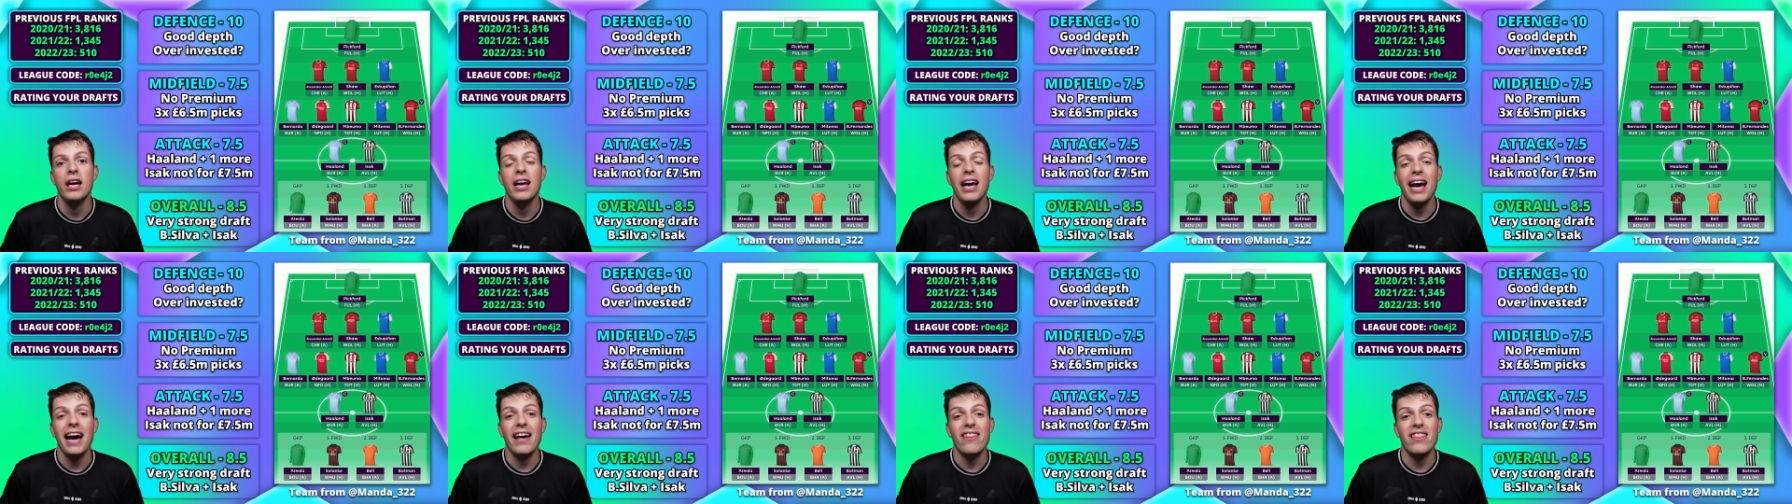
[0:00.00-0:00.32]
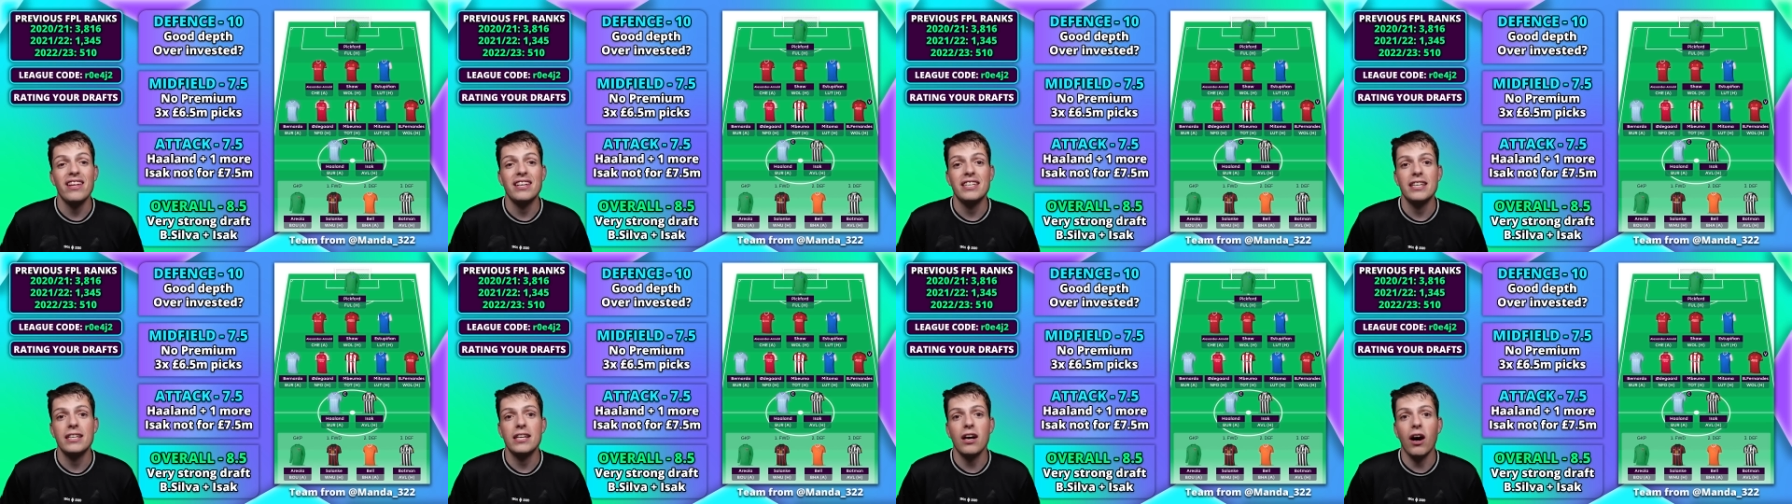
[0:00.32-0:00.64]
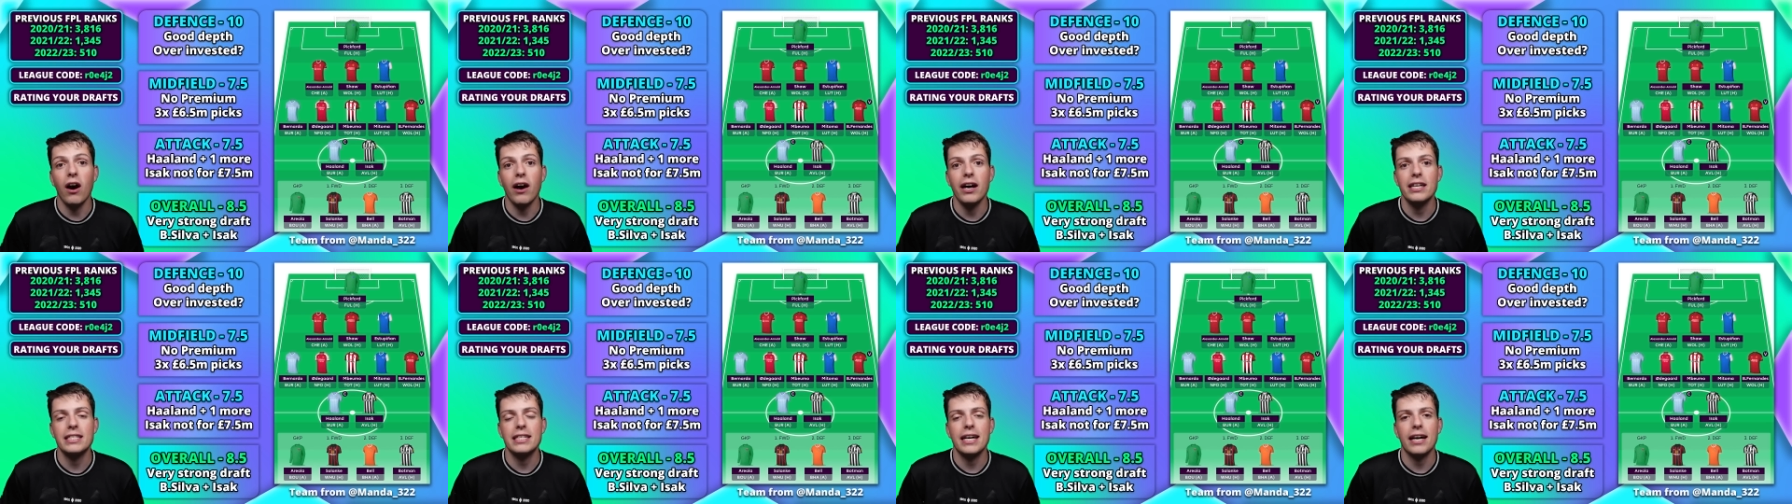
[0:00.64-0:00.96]
and then did
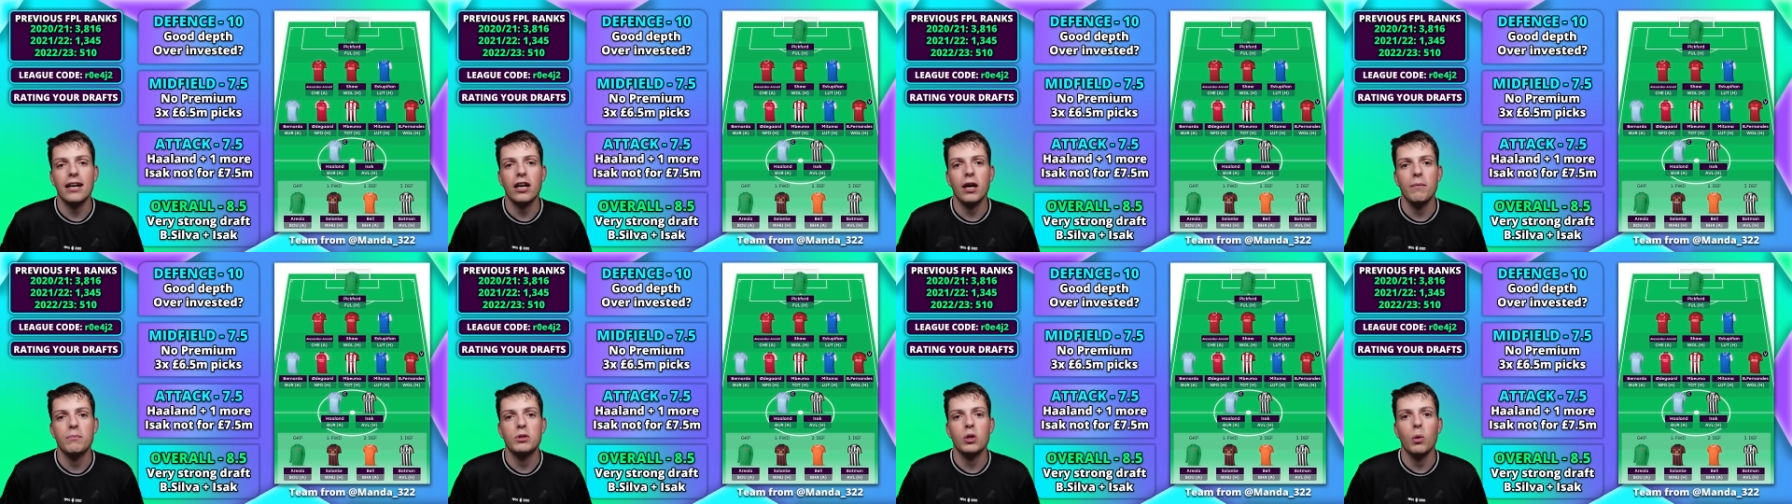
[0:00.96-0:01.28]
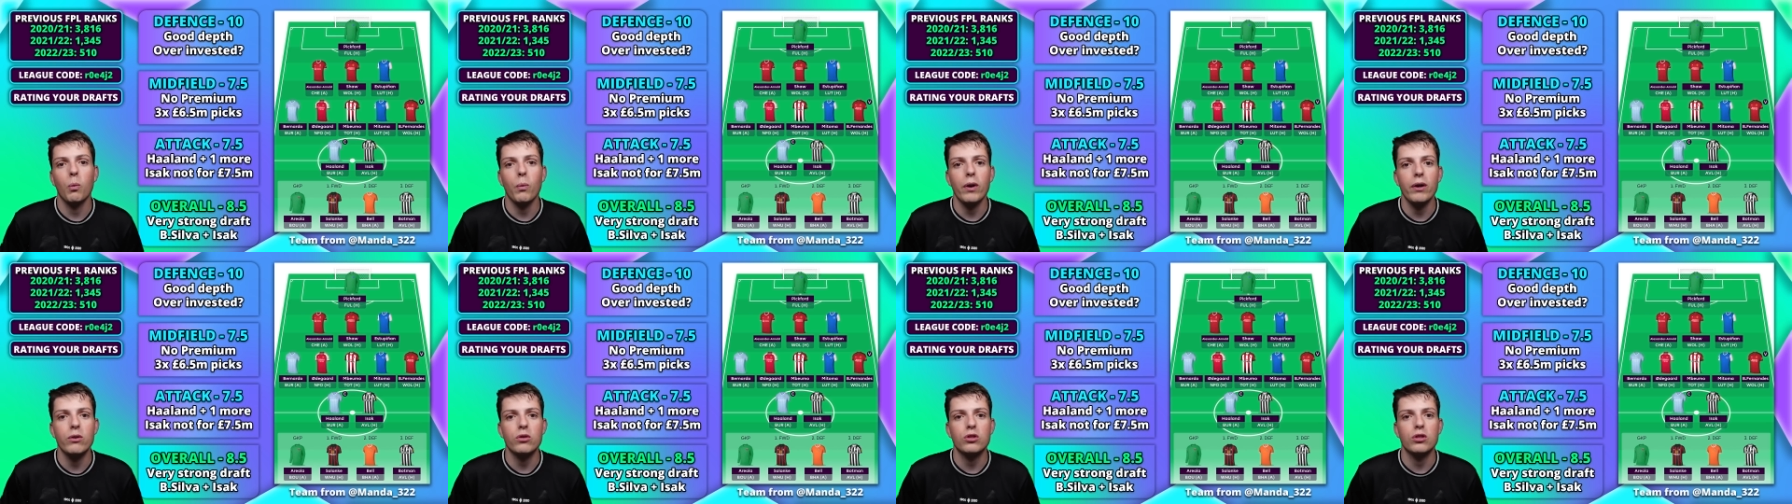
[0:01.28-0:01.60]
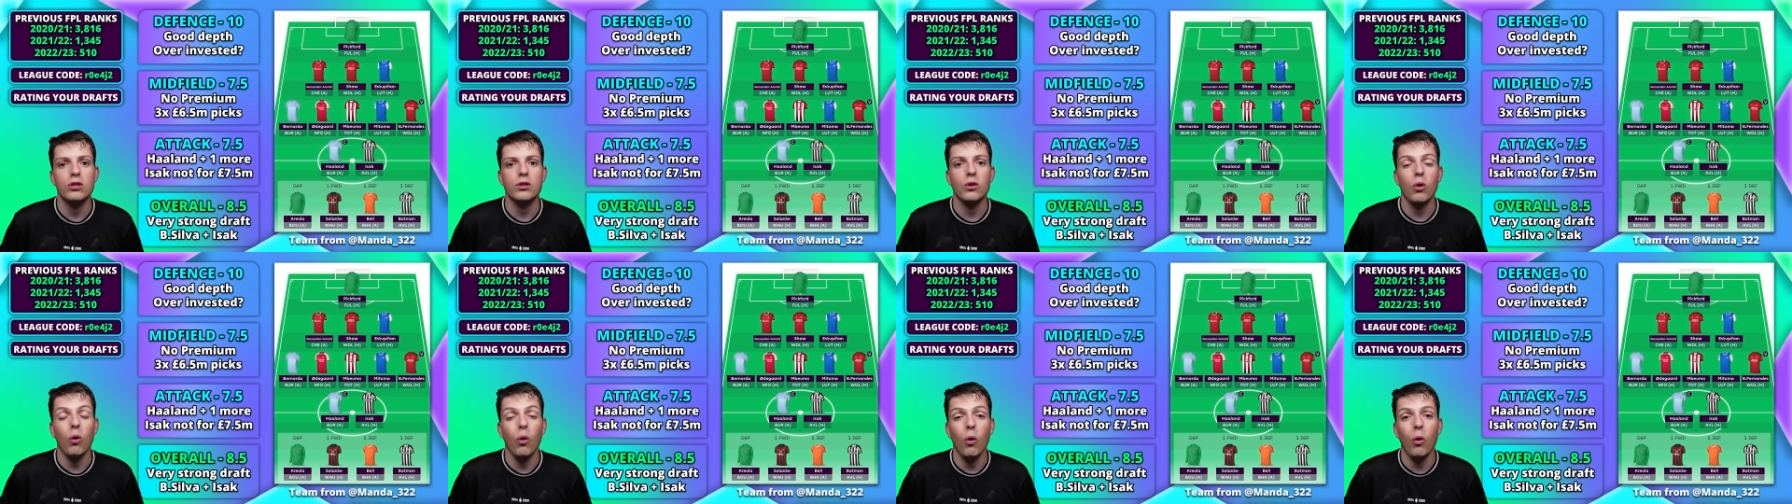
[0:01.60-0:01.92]
Isaac up to
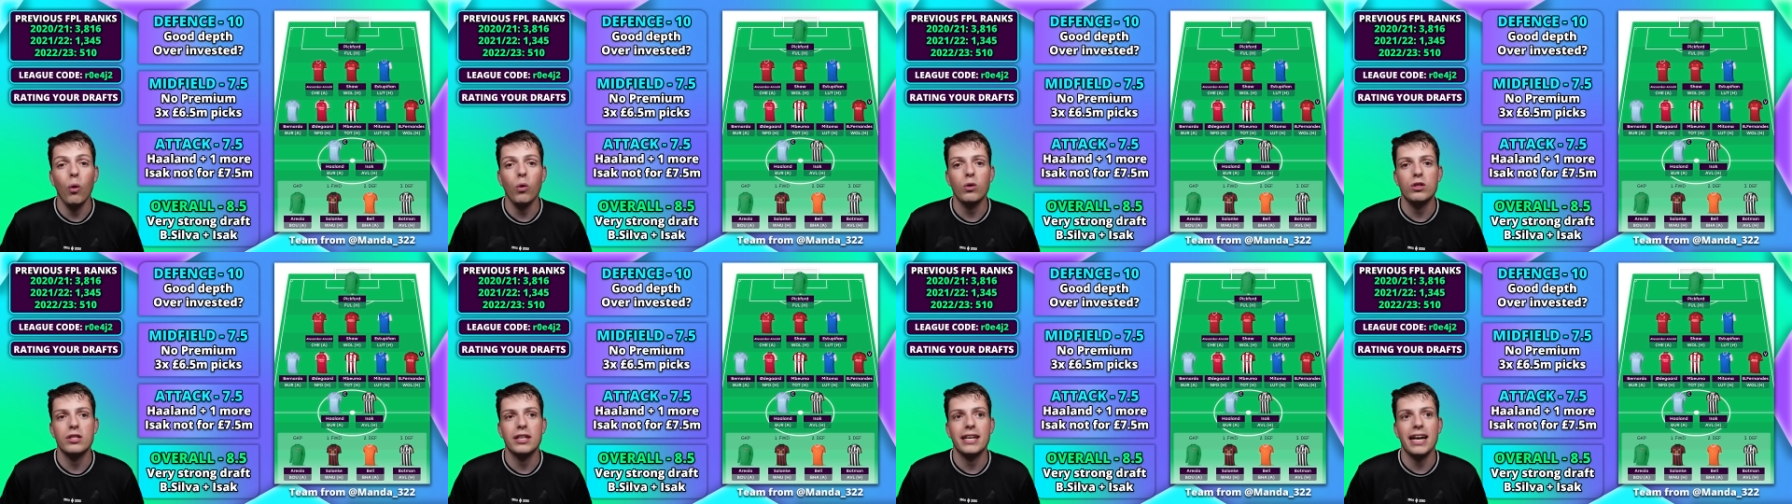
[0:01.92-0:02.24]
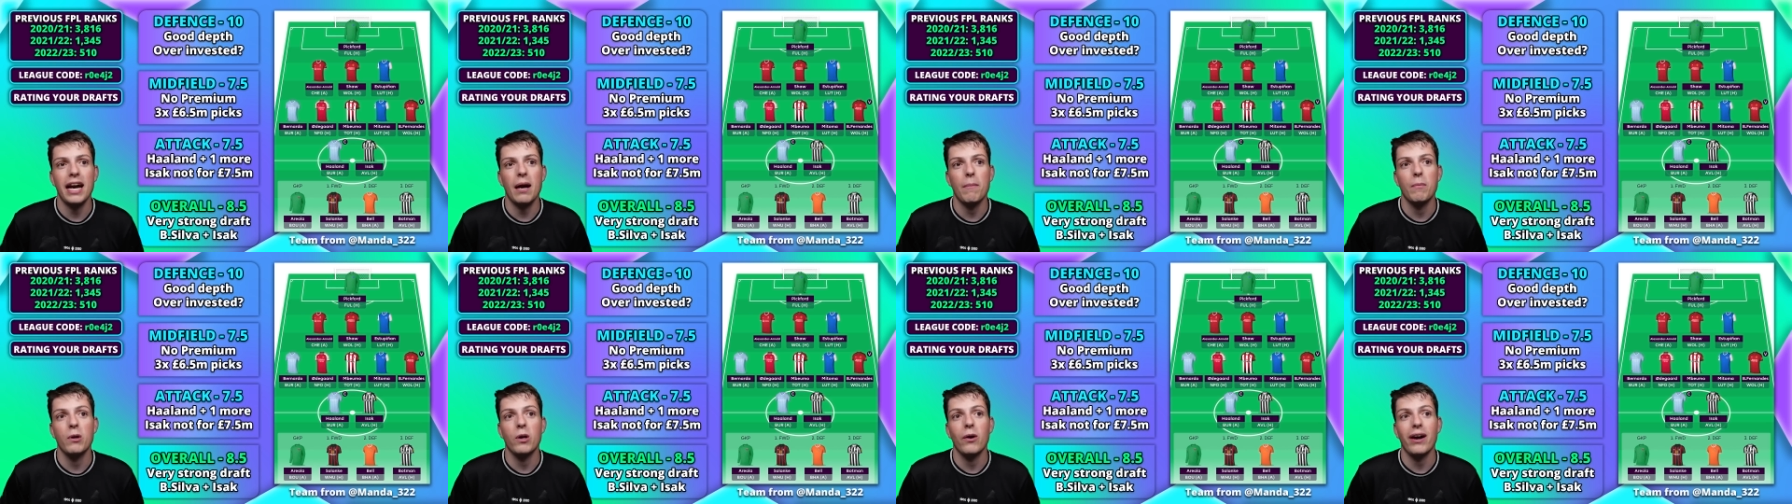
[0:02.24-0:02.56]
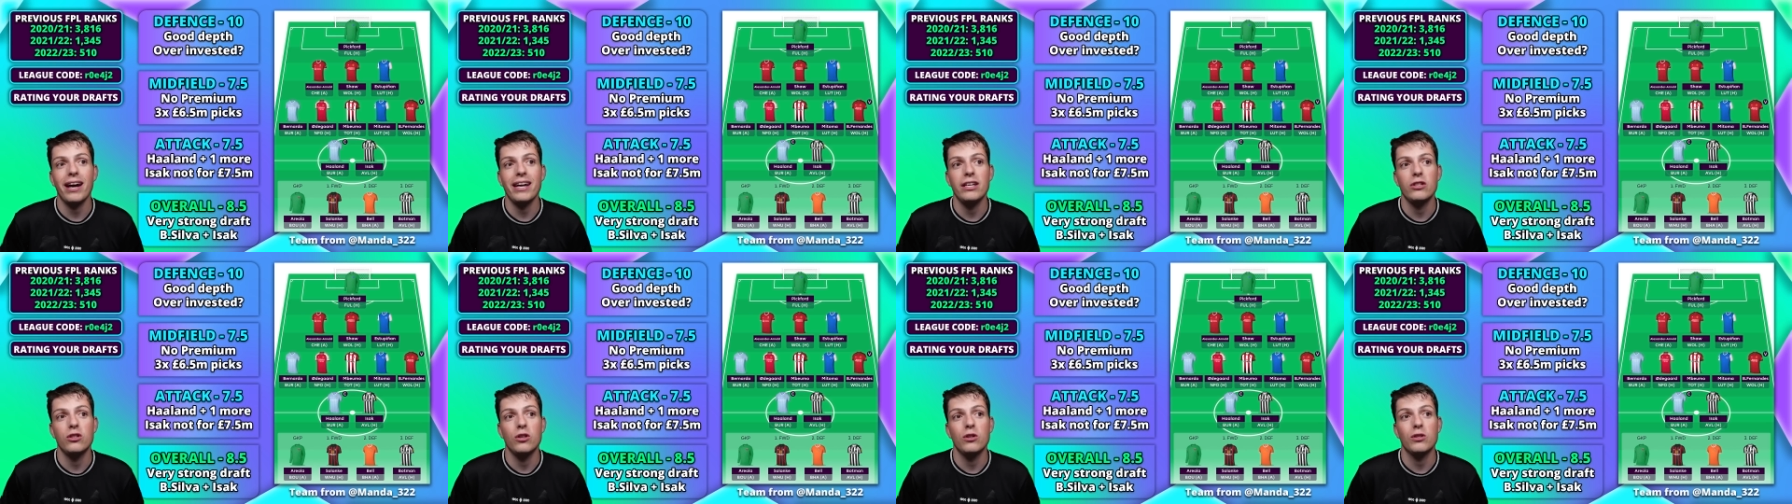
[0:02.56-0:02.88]
Wilson or to Gabriel
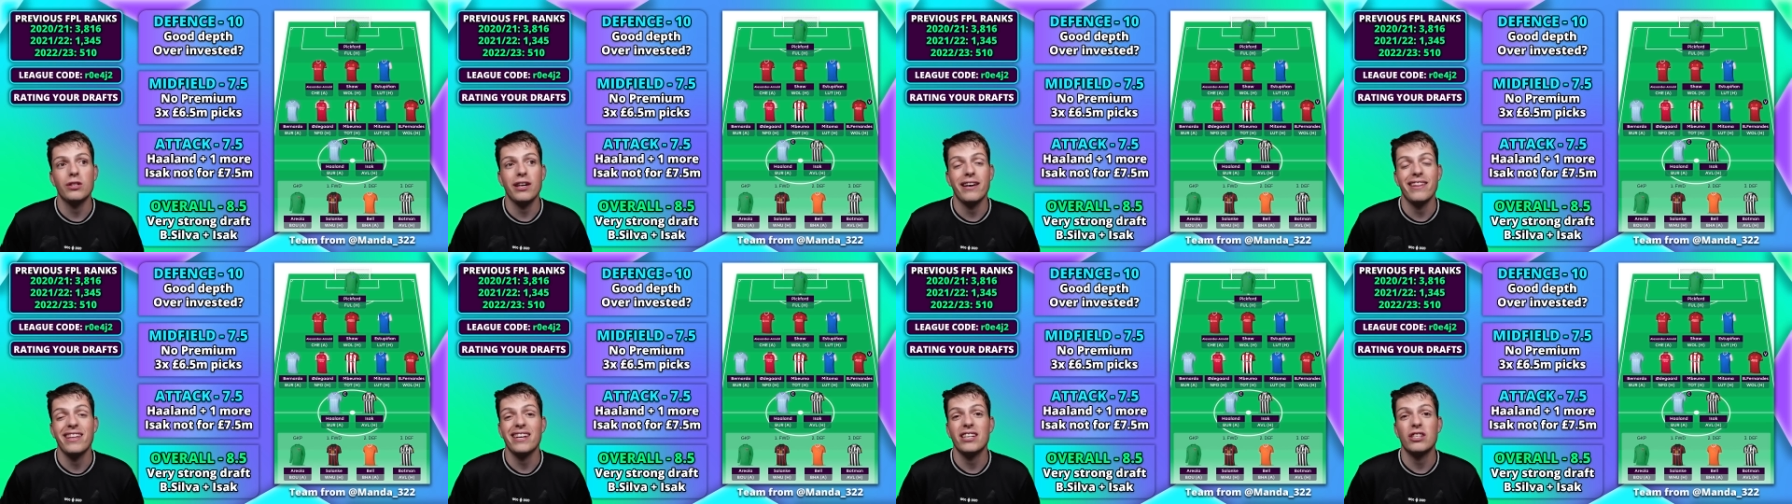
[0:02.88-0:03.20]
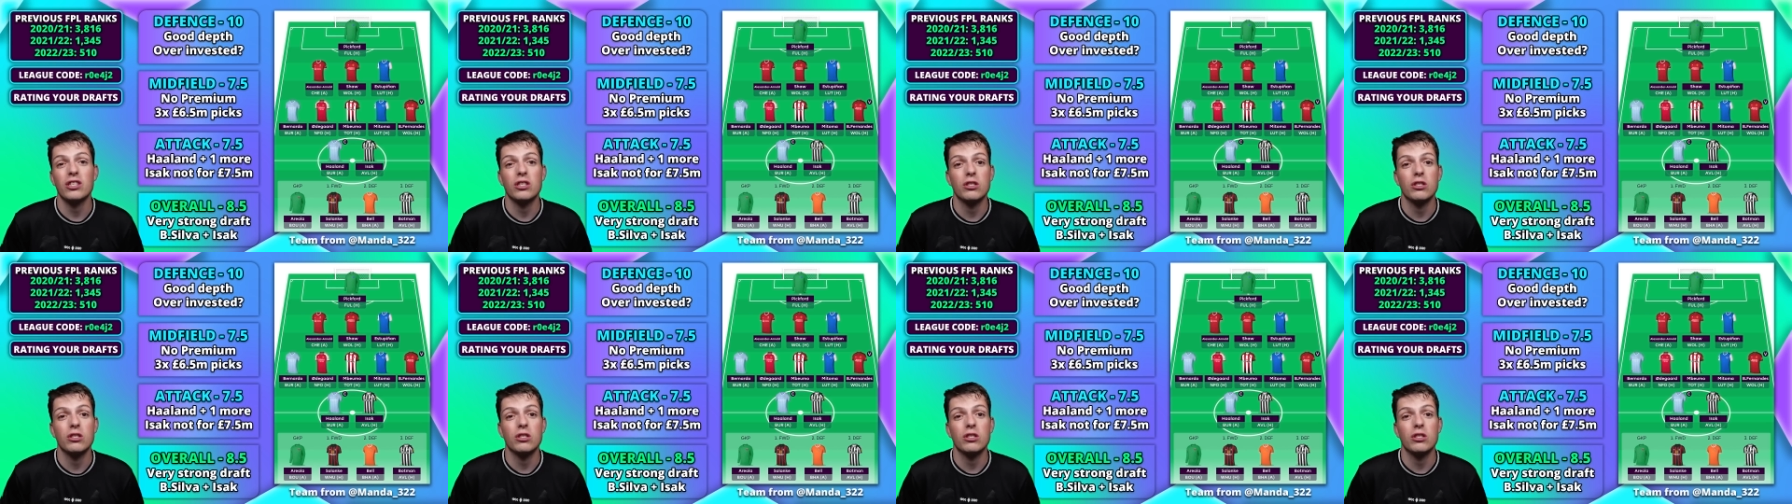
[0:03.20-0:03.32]
Jesus, I think